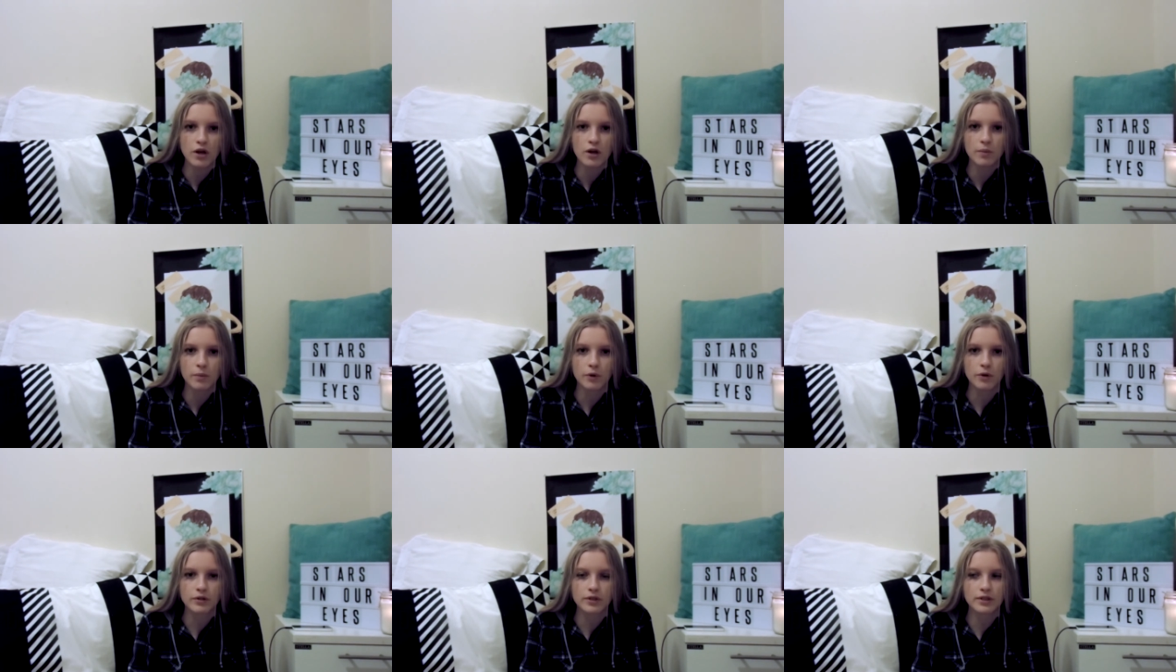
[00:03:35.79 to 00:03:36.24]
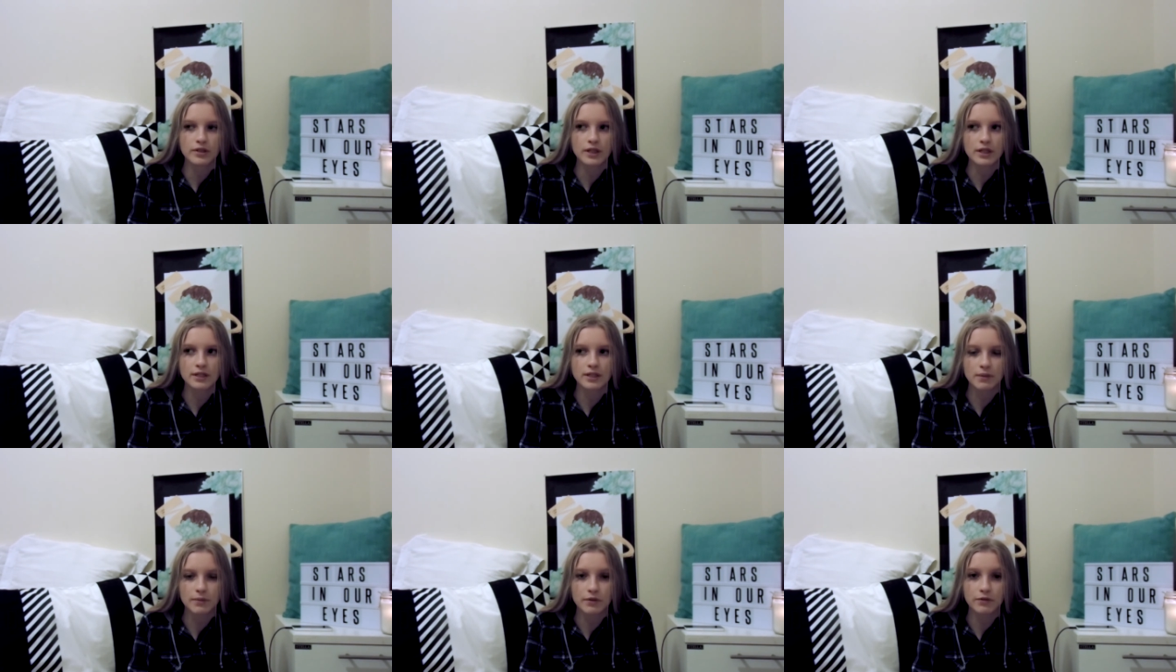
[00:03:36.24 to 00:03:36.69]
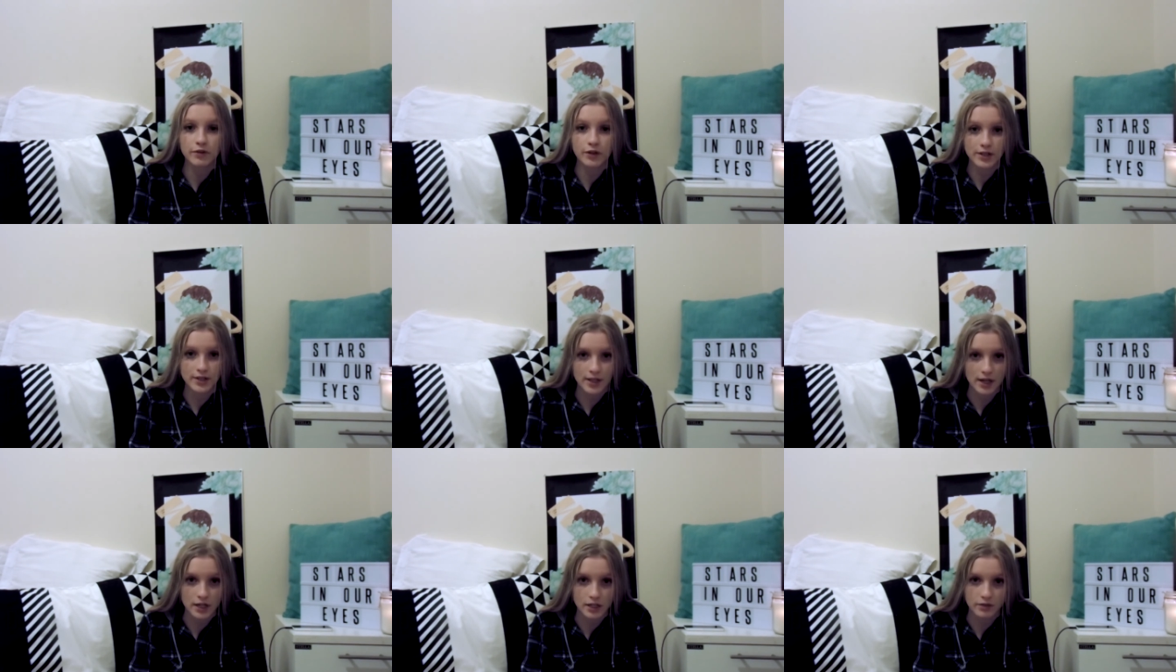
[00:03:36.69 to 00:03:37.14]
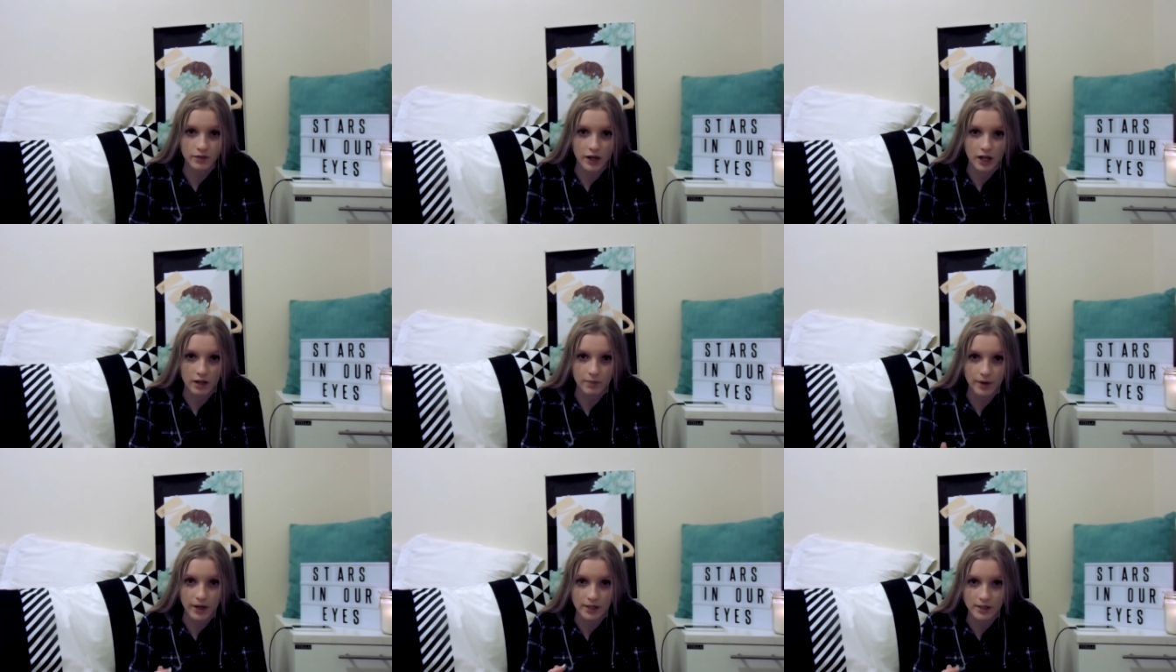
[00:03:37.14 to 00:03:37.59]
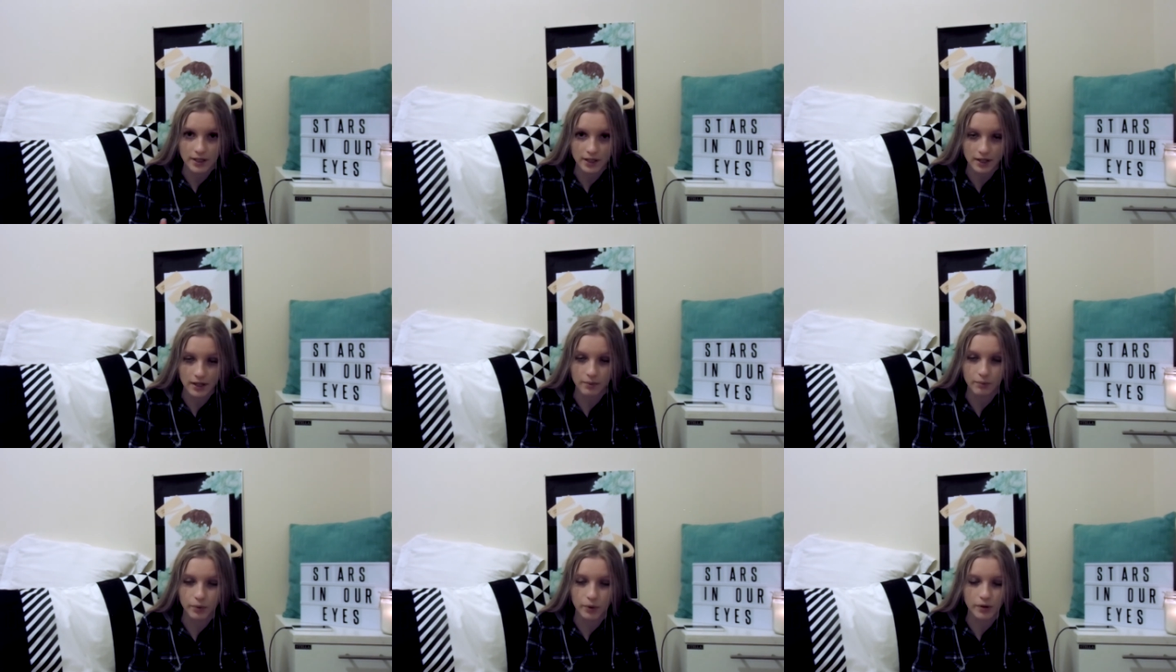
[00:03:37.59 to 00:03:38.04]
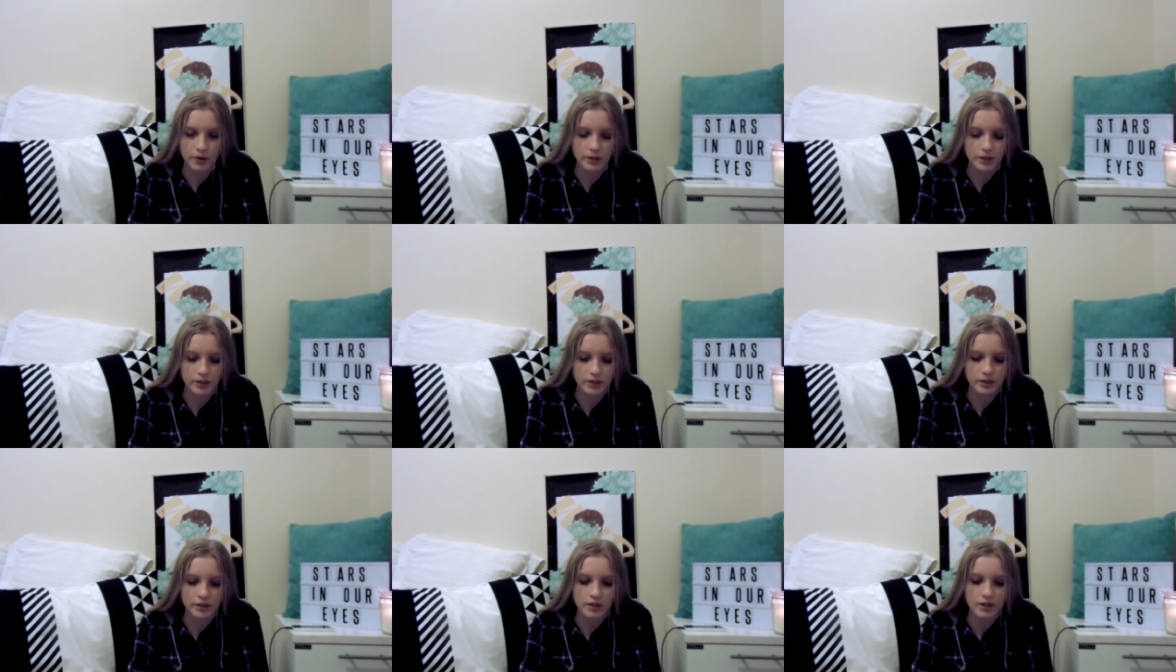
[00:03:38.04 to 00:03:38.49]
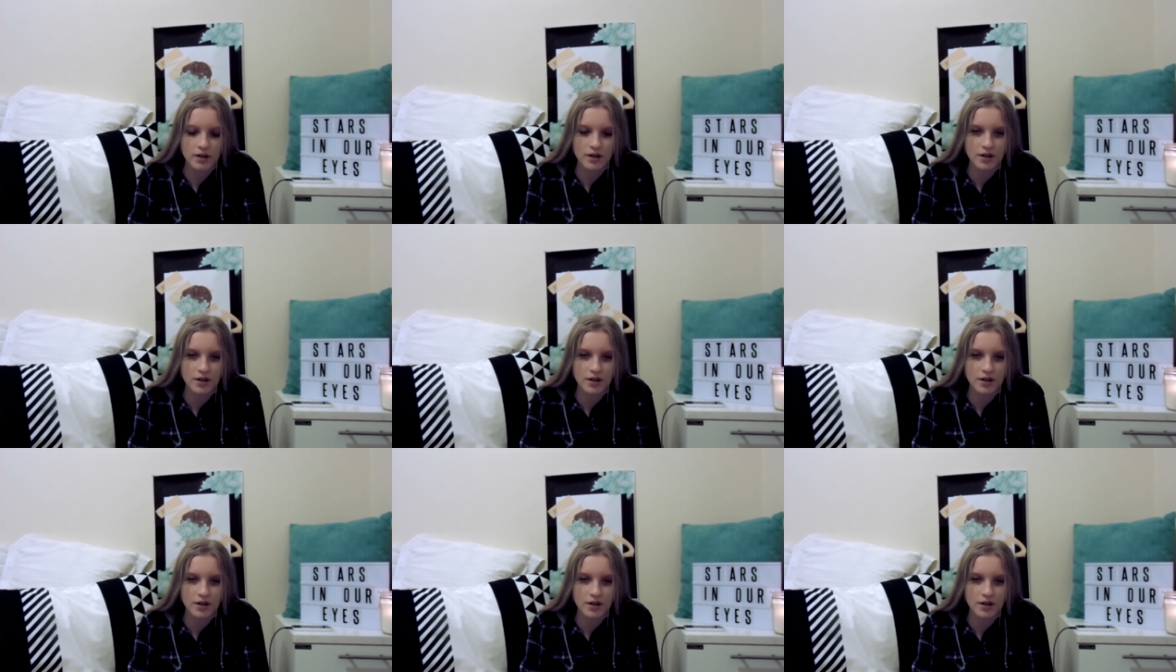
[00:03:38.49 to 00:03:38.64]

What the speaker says: because there's something very satisfying about ticking boxes.